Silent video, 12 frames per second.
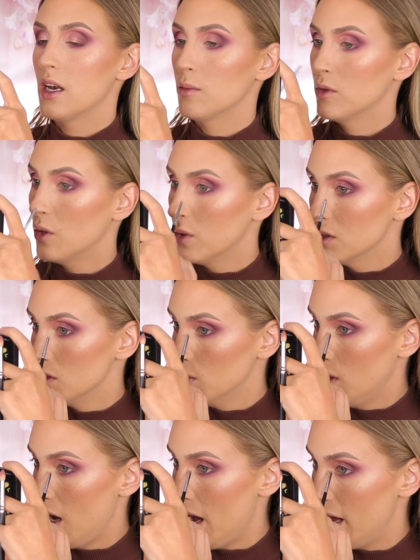and I'm going to
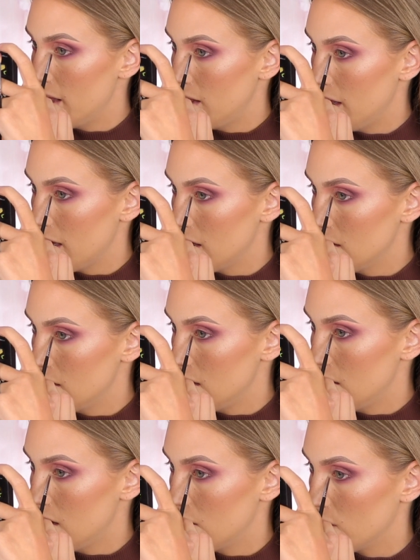highlight
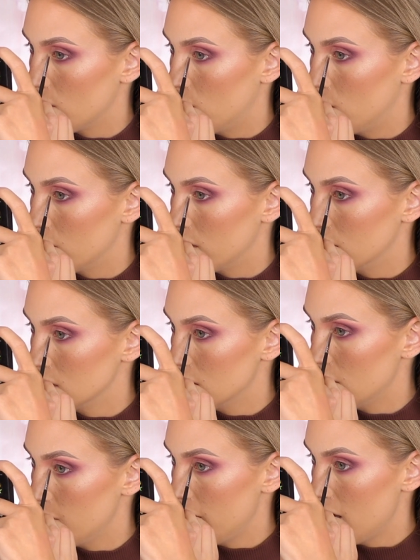the inner corners
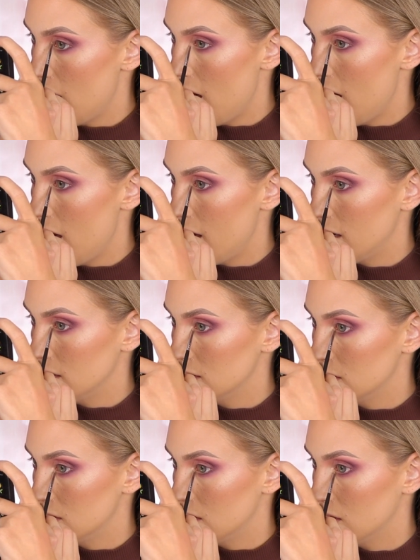of my
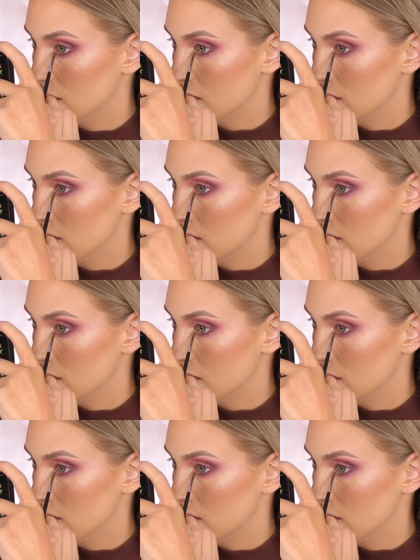eyes.